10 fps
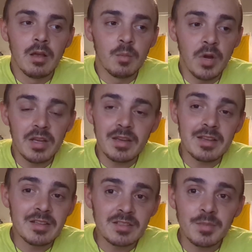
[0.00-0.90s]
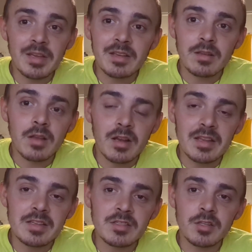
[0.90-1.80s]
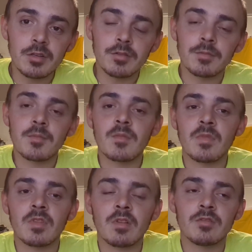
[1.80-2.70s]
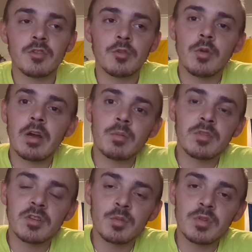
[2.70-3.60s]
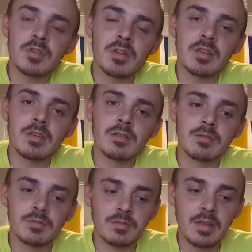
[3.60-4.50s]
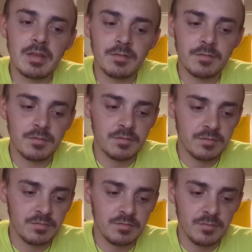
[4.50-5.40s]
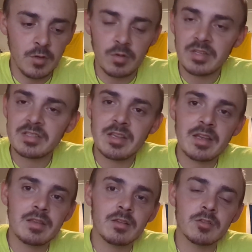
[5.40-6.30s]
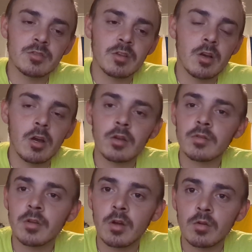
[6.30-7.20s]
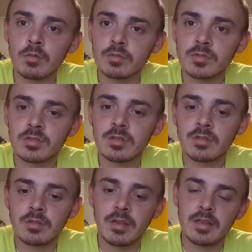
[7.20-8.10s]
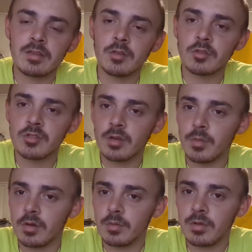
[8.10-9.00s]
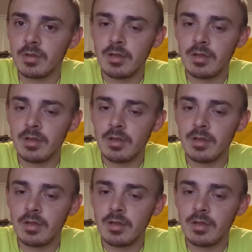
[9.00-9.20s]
But it does make it a lot easier to help the community if, you know, let's say there's 100 homes in your suburb.